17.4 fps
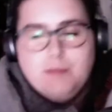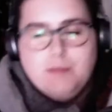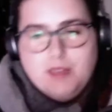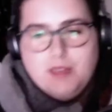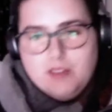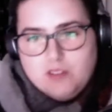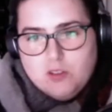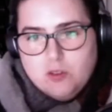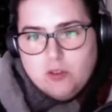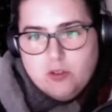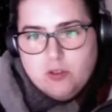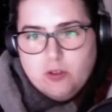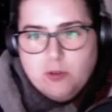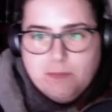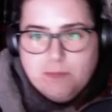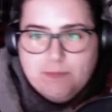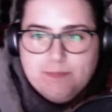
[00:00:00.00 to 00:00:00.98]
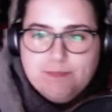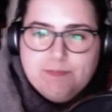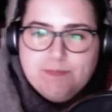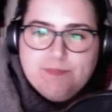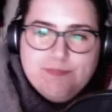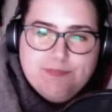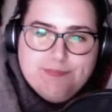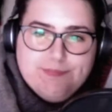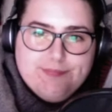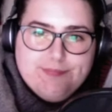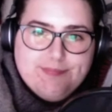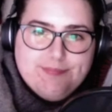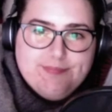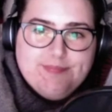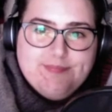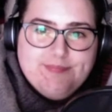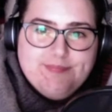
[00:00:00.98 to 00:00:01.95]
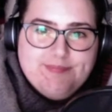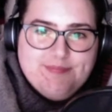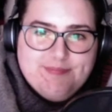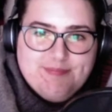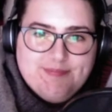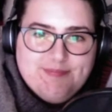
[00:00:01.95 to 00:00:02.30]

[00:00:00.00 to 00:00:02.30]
because we have A1,